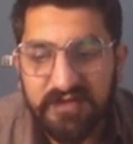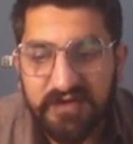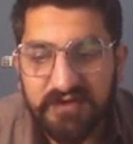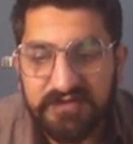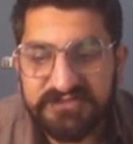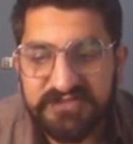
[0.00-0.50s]

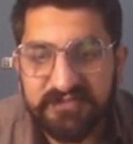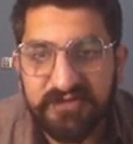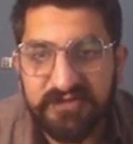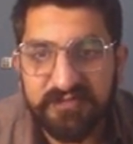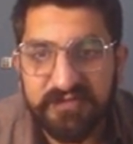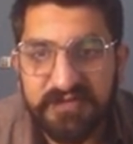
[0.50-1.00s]

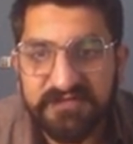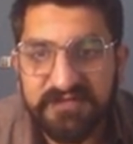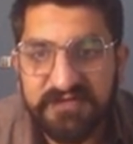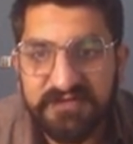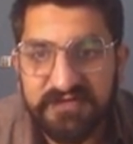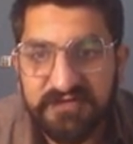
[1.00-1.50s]
simply play
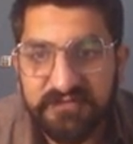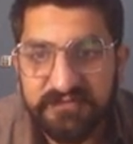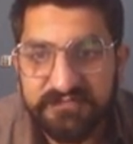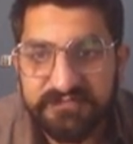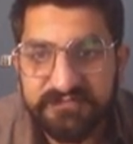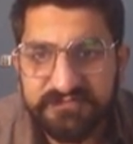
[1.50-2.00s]
c3,
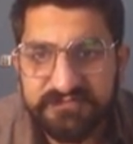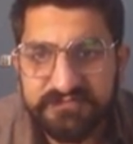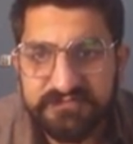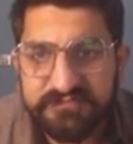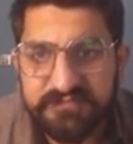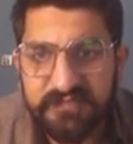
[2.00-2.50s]

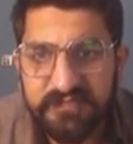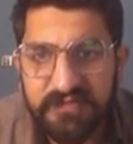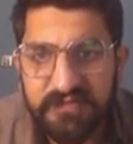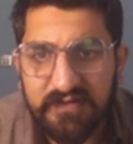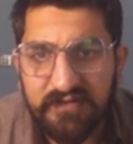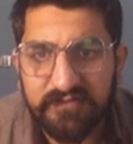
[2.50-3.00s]

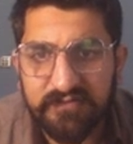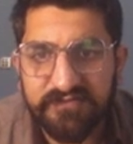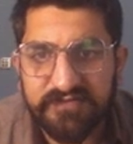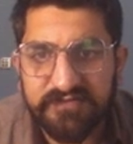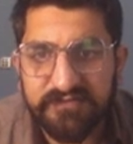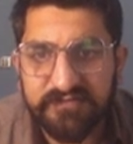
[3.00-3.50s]
or
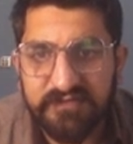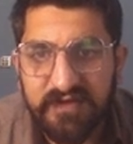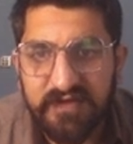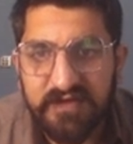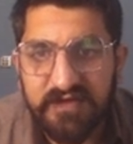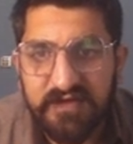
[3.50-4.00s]
which
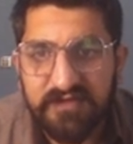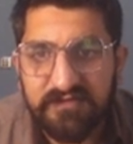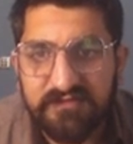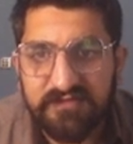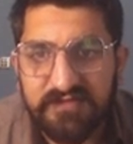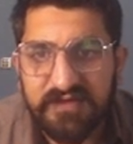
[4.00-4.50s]

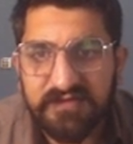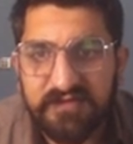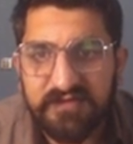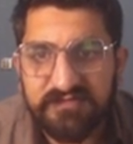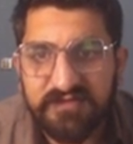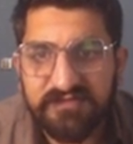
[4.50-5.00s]
we can
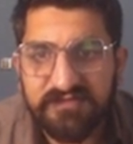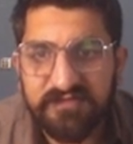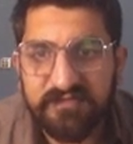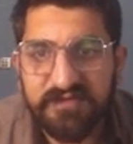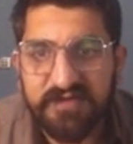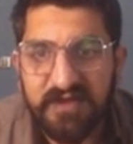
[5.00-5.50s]
now just
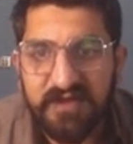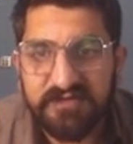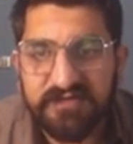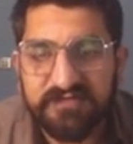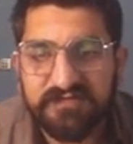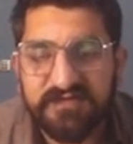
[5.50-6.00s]
simply at
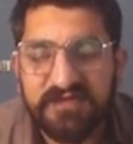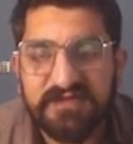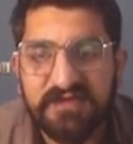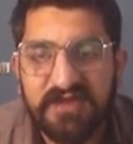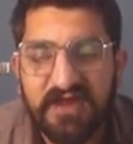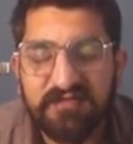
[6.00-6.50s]
the
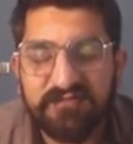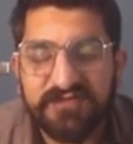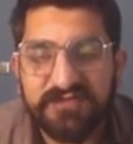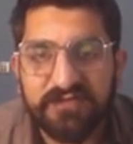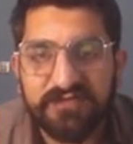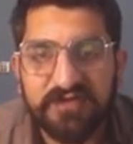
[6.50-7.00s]
c3 I am
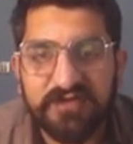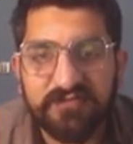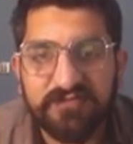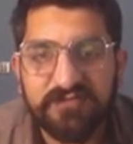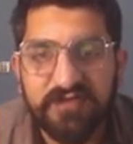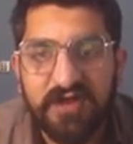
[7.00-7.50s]
shown the
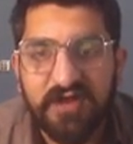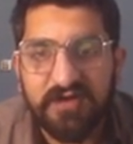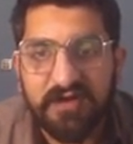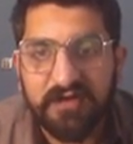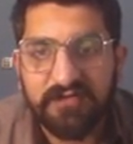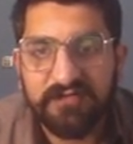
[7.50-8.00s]
move,
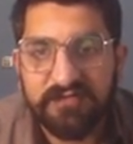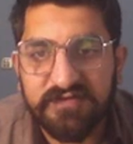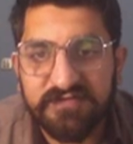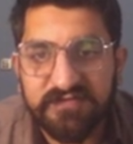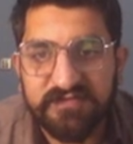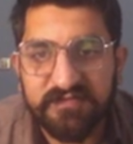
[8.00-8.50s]
or you can
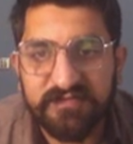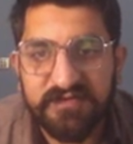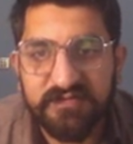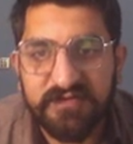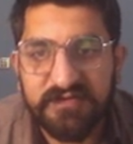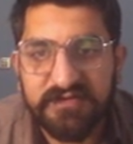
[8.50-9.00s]
just simply
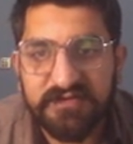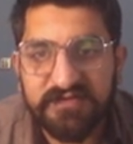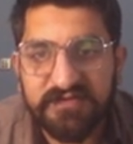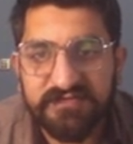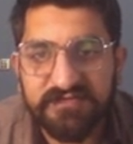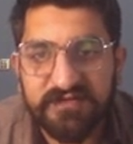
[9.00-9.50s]
build
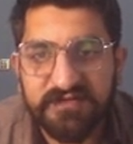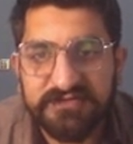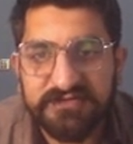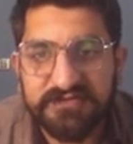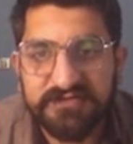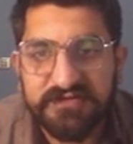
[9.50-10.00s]
some
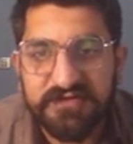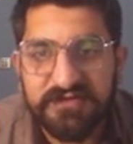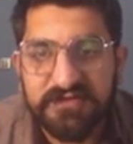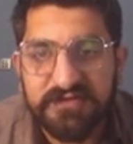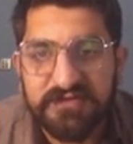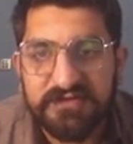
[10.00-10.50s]
structure.
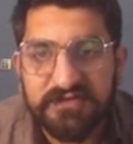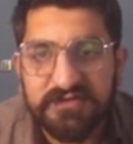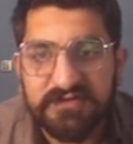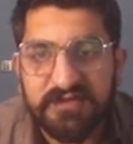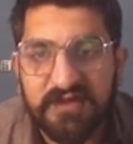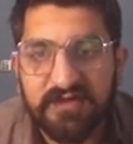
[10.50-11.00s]

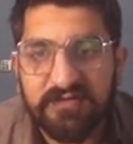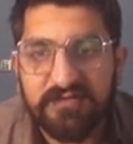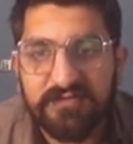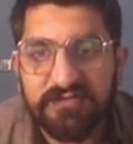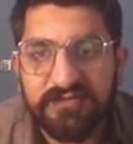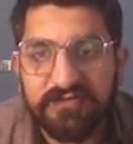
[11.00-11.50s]

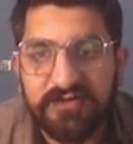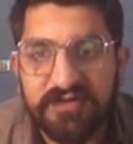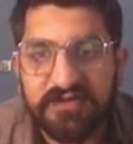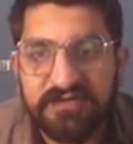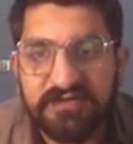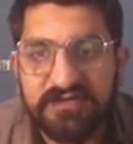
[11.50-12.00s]
Now you can,
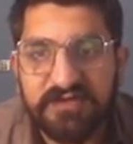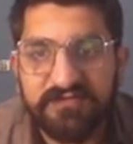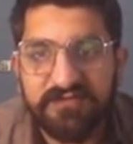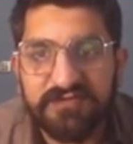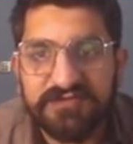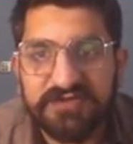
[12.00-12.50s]
in the
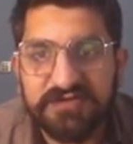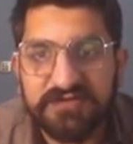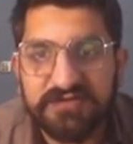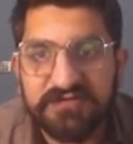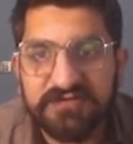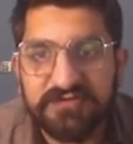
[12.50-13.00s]
future,
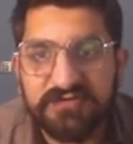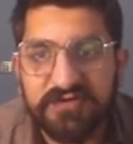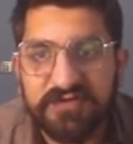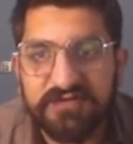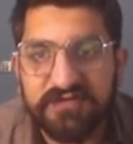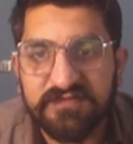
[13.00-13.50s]
you
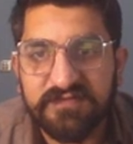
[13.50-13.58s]
can just,